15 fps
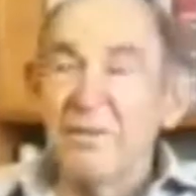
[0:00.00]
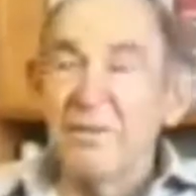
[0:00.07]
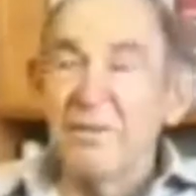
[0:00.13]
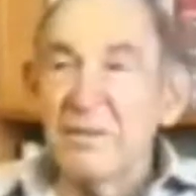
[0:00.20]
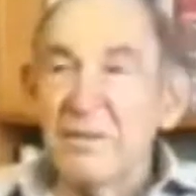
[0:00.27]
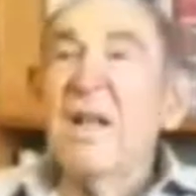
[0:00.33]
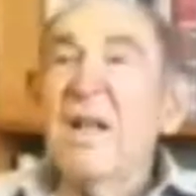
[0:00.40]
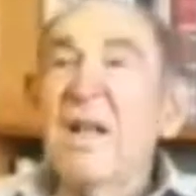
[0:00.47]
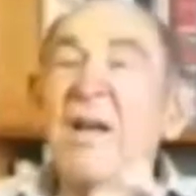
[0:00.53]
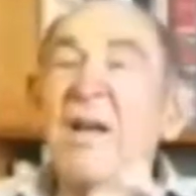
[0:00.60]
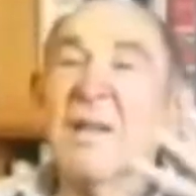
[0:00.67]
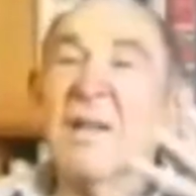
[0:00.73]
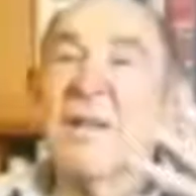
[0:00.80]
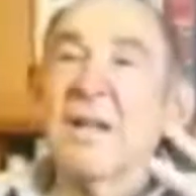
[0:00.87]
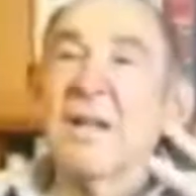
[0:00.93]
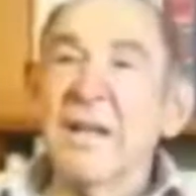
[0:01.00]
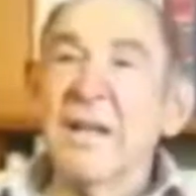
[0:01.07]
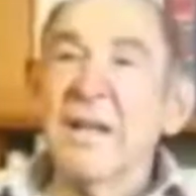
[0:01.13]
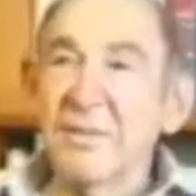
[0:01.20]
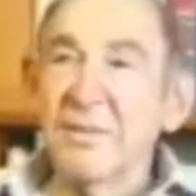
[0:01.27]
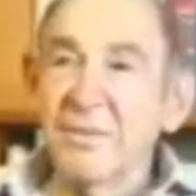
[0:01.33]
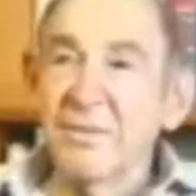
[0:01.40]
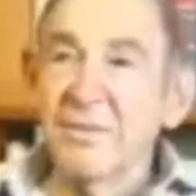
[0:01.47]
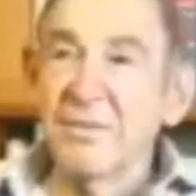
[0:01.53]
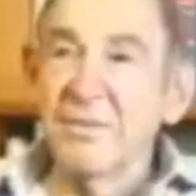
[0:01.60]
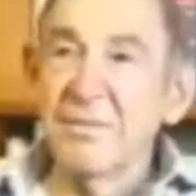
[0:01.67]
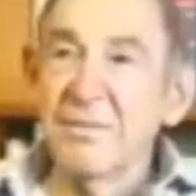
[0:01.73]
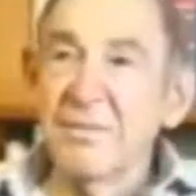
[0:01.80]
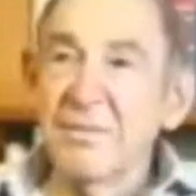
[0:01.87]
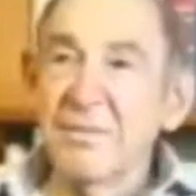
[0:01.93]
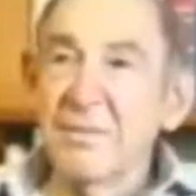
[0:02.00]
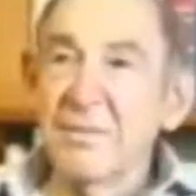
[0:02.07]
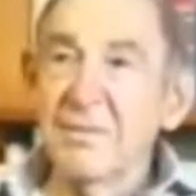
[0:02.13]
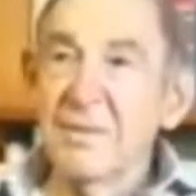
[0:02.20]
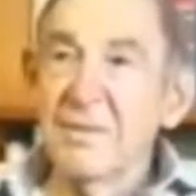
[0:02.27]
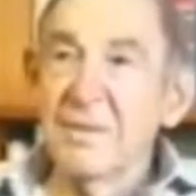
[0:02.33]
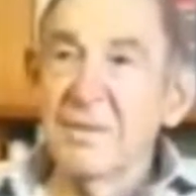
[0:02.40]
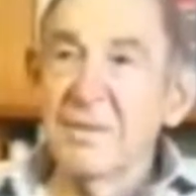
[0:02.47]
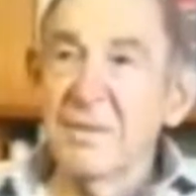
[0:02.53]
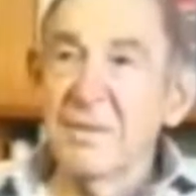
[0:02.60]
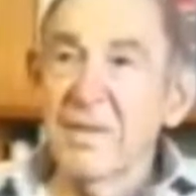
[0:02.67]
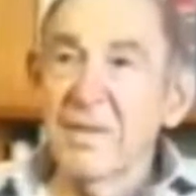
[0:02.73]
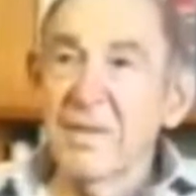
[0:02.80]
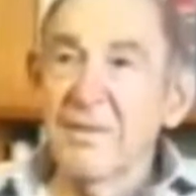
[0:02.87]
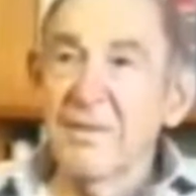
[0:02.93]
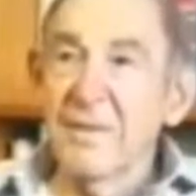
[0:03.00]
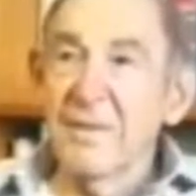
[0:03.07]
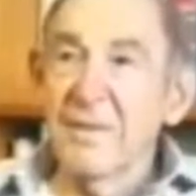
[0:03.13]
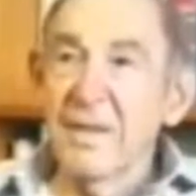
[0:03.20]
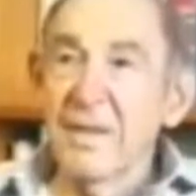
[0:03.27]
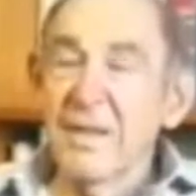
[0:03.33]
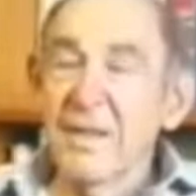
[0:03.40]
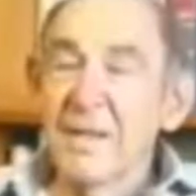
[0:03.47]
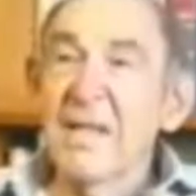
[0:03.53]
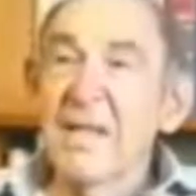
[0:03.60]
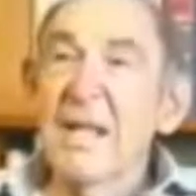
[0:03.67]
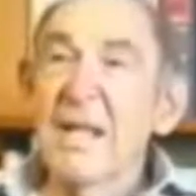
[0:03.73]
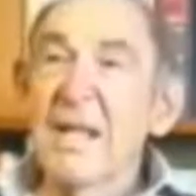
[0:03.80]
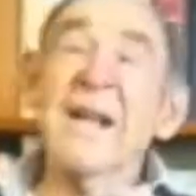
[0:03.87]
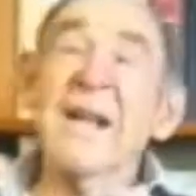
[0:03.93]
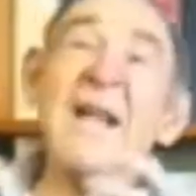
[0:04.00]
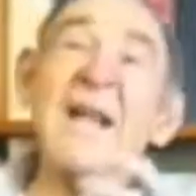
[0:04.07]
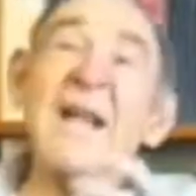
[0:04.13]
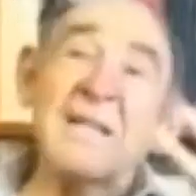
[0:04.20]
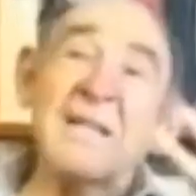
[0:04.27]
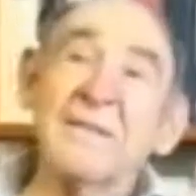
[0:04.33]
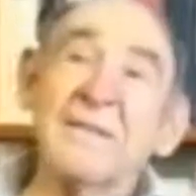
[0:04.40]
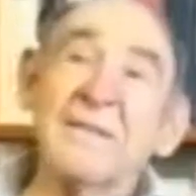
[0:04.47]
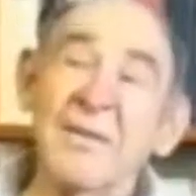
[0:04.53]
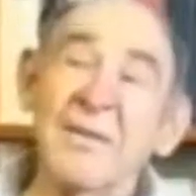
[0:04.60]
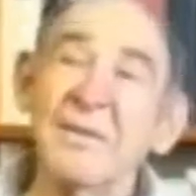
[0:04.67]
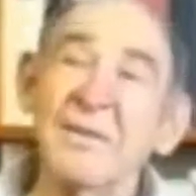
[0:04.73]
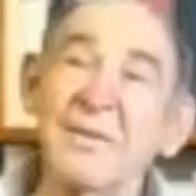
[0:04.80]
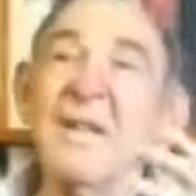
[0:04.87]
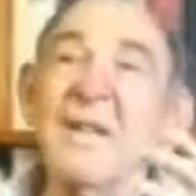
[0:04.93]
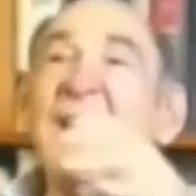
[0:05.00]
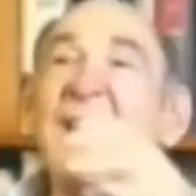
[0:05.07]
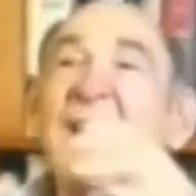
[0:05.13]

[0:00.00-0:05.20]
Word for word: level of the collective. Okay? At a next level,